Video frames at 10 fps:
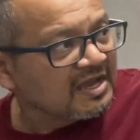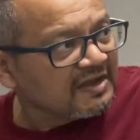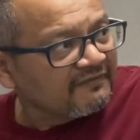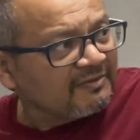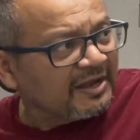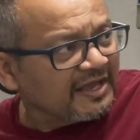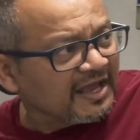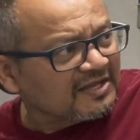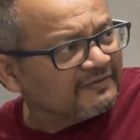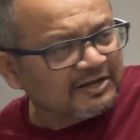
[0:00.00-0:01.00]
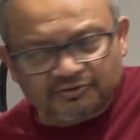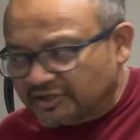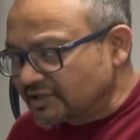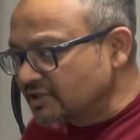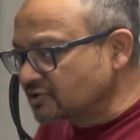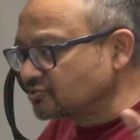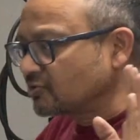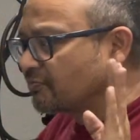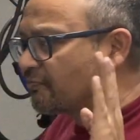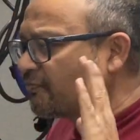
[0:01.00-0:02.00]
When my x value changes to
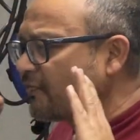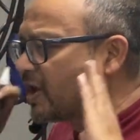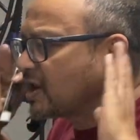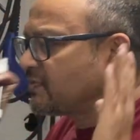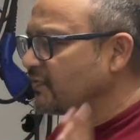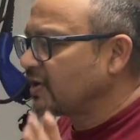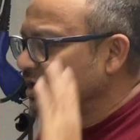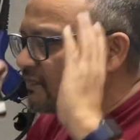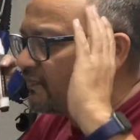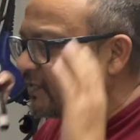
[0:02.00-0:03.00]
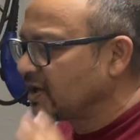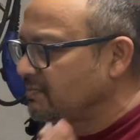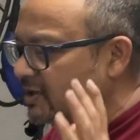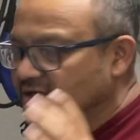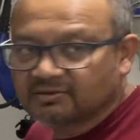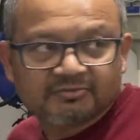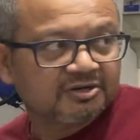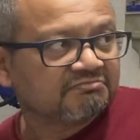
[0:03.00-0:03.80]
a very, very, very big number,